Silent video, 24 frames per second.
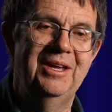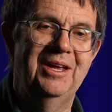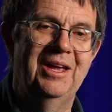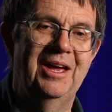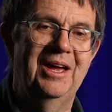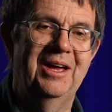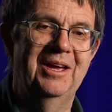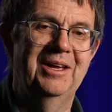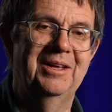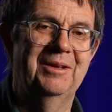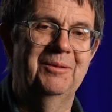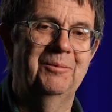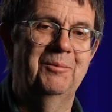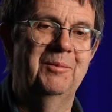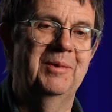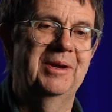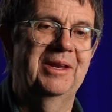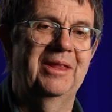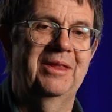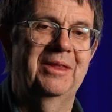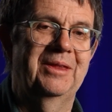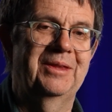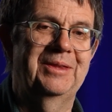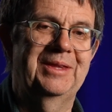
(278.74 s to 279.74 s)
one
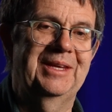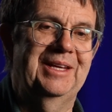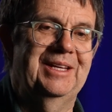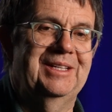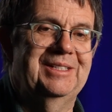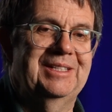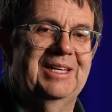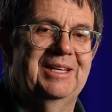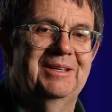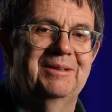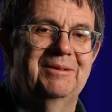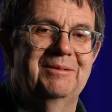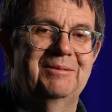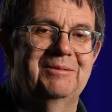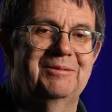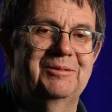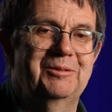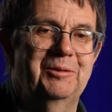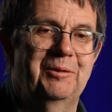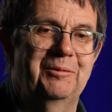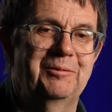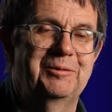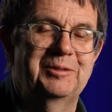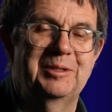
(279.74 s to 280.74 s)
of the things that
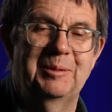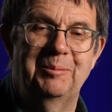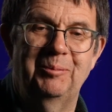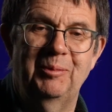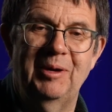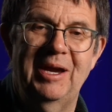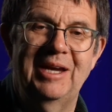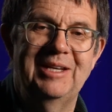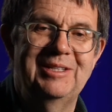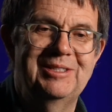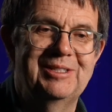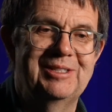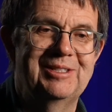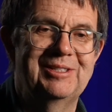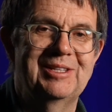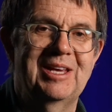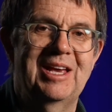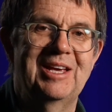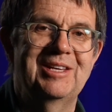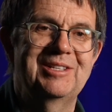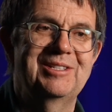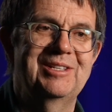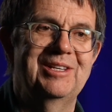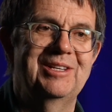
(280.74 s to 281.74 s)
sort of surprises
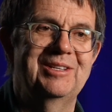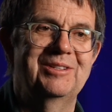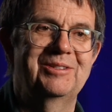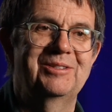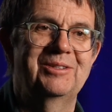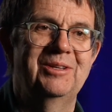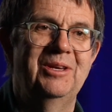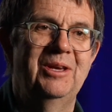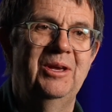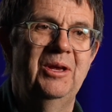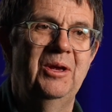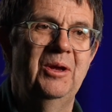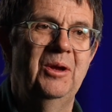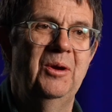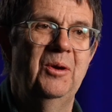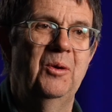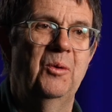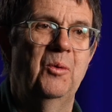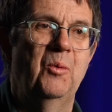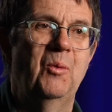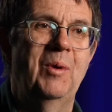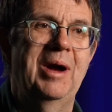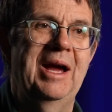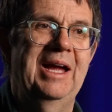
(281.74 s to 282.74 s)
us is,
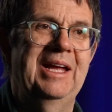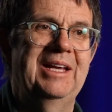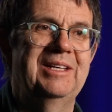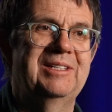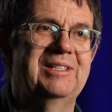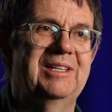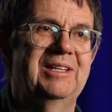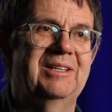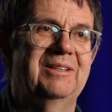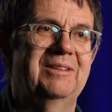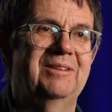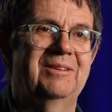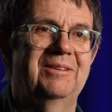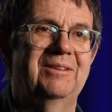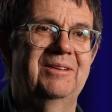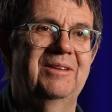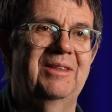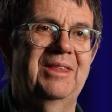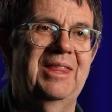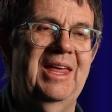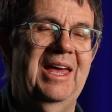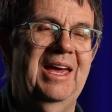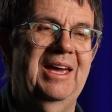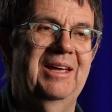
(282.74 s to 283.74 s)
why is it
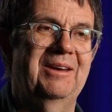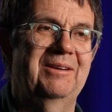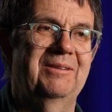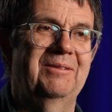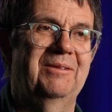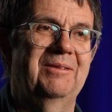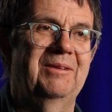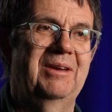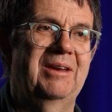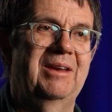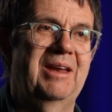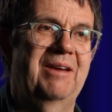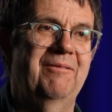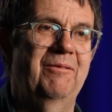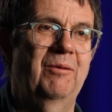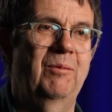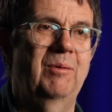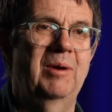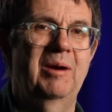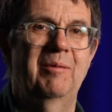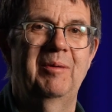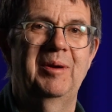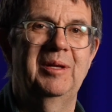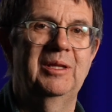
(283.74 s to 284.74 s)
that
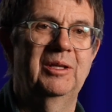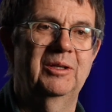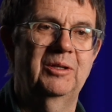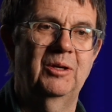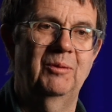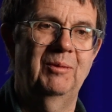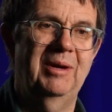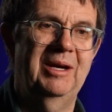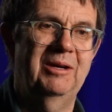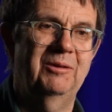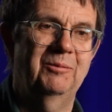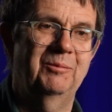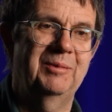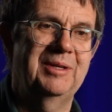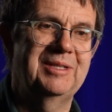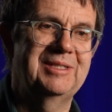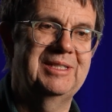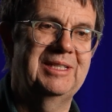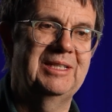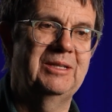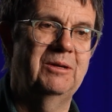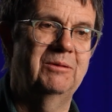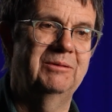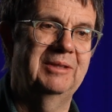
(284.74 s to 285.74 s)
everywhere we look around, we
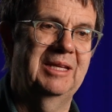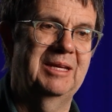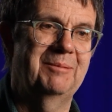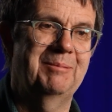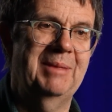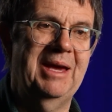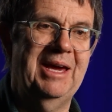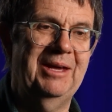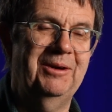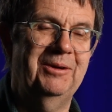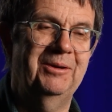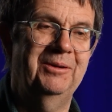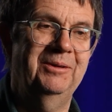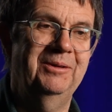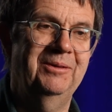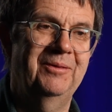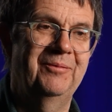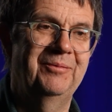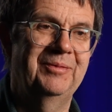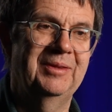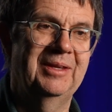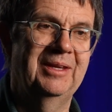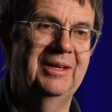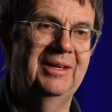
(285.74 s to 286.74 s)
see only matter
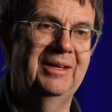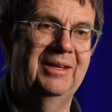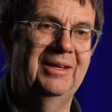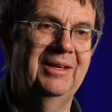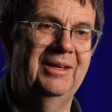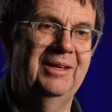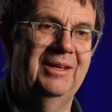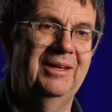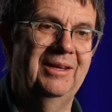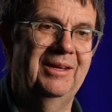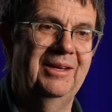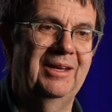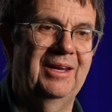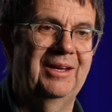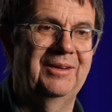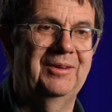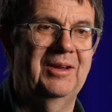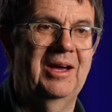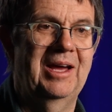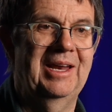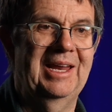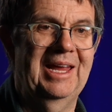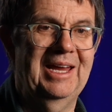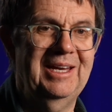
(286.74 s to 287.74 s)
and
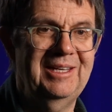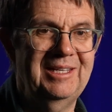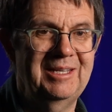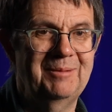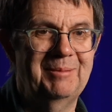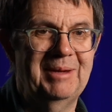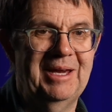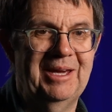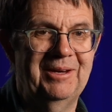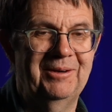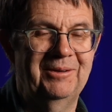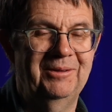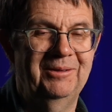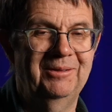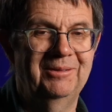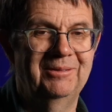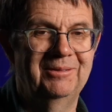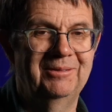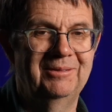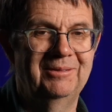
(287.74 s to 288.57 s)
not antimatter?